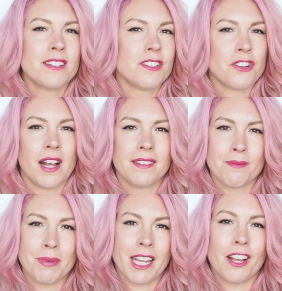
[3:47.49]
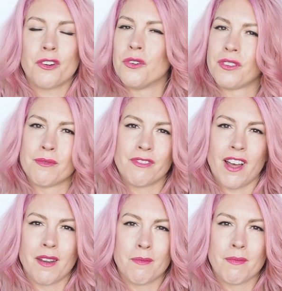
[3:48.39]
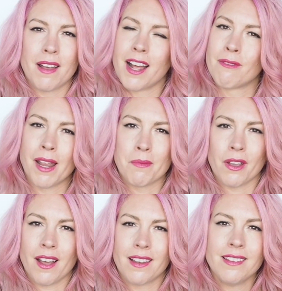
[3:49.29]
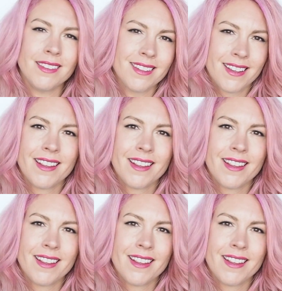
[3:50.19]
to try some pink or some fun rainbow colours,